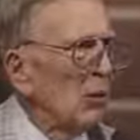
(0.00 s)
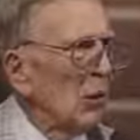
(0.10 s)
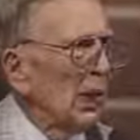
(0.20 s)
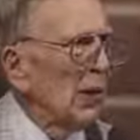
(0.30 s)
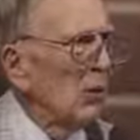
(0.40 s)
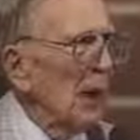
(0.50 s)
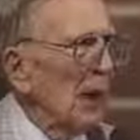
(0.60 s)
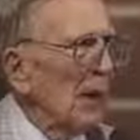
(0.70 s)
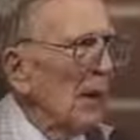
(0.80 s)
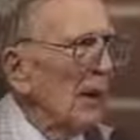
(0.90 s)
what it
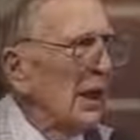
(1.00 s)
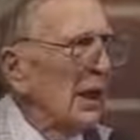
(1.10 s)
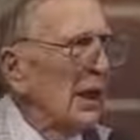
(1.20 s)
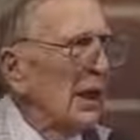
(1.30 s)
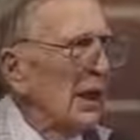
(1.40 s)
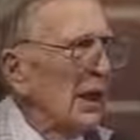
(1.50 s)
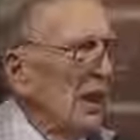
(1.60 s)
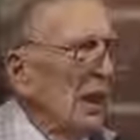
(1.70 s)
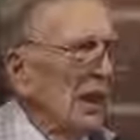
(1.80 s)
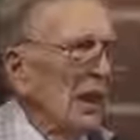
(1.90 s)
meant,
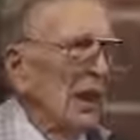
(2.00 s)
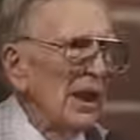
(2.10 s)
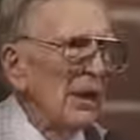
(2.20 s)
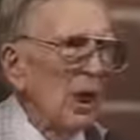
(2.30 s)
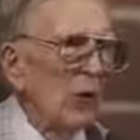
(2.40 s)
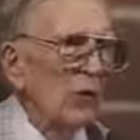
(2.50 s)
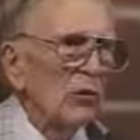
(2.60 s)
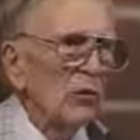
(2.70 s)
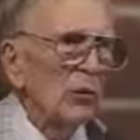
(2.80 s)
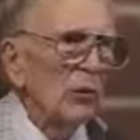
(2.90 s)
and he
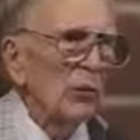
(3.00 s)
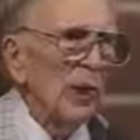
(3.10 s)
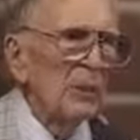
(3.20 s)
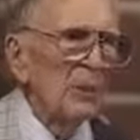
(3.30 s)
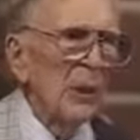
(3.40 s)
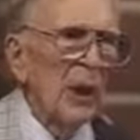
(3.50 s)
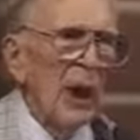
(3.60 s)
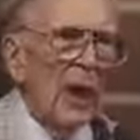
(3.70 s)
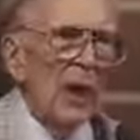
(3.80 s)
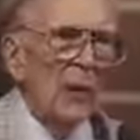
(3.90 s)
talked to me
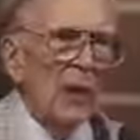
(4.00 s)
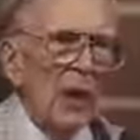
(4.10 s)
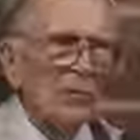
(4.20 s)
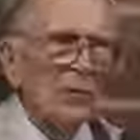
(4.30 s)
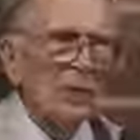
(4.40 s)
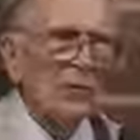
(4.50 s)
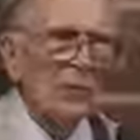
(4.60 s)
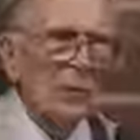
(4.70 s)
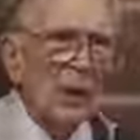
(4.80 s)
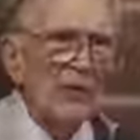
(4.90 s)
privately for
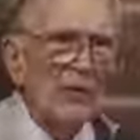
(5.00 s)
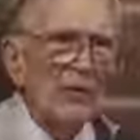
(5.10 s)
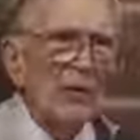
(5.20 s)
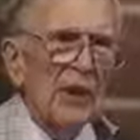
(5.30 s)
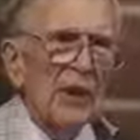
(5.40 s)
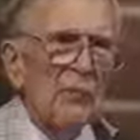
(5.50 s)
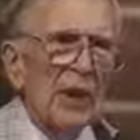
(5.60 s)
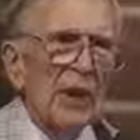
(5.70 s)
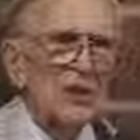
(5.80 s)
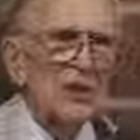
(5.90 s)
about 15
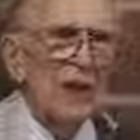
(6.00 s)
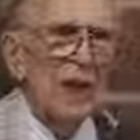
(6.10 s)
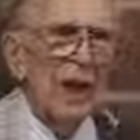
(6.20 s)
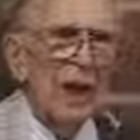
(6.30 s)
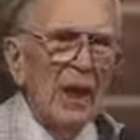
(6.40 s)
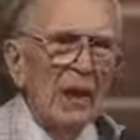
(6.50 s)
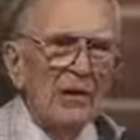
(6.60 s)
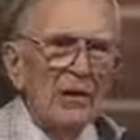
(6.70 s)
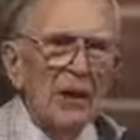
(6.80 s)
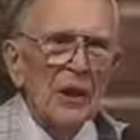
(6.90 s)
minutes and
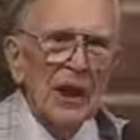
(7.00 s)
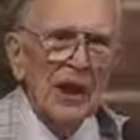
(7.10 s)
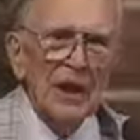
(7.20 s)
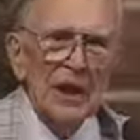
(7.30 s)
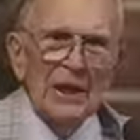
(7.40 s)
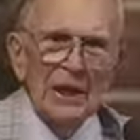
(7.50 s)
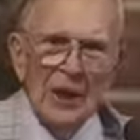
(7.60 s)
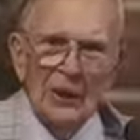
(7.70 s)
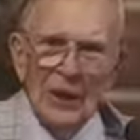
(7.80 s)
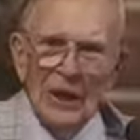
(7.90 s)
found out he didn't
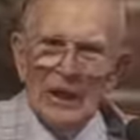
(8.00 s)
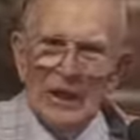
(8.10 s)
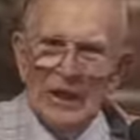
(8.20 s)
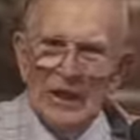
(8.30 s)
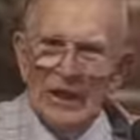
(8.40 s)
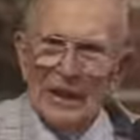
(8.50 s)
know either.